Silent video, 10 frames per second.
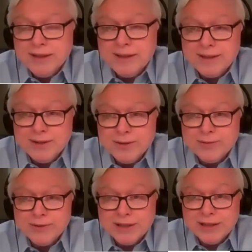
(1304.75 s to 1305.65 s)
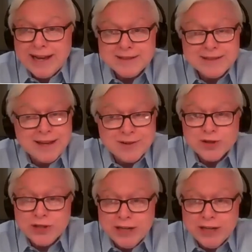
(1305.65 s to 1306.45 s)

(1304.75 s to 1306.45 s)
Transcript: over the last not just